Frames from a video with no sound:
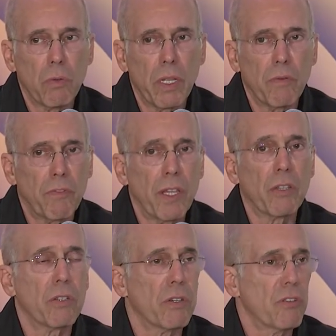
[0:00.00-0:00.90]
And
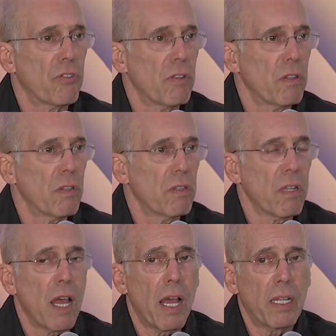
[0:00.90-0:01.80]
failure is
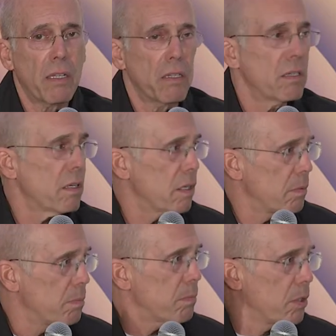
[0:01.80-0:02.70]
not a,